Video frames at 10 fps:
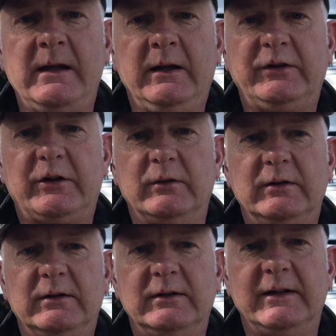So
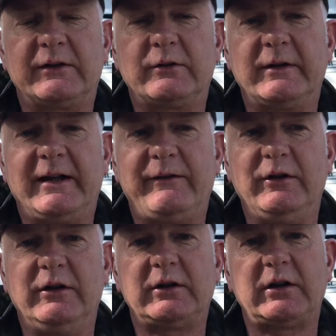let's go and have a
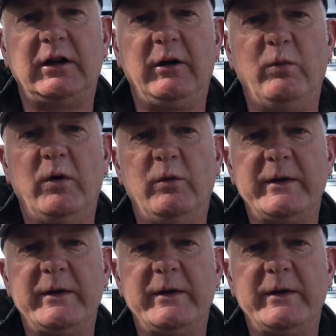look at what